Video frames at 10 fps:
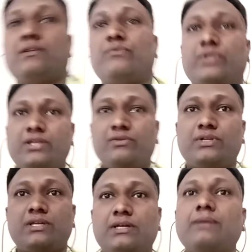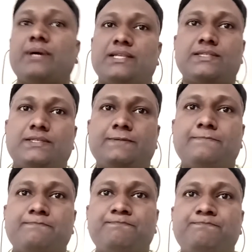without a mask.
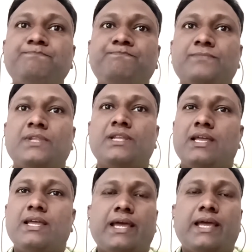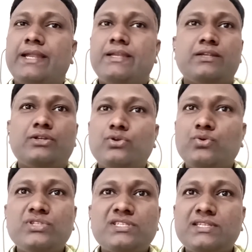Hmm? And
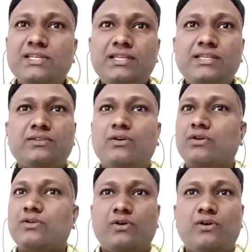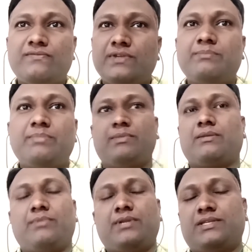don't sneeze or cough in
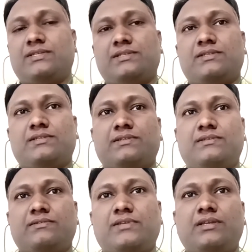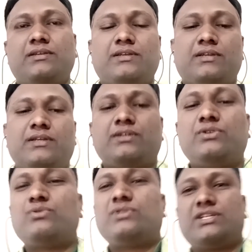public places. Okay.
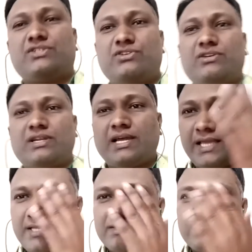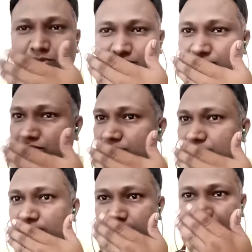Don't touch your eyes. Suppose you
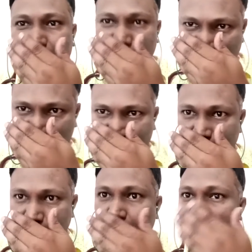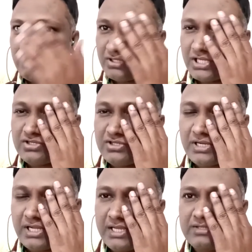sneeze like this, and you touch your
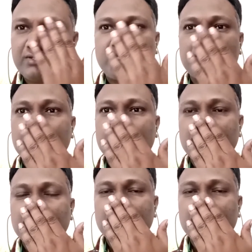eyes, you touch your nose,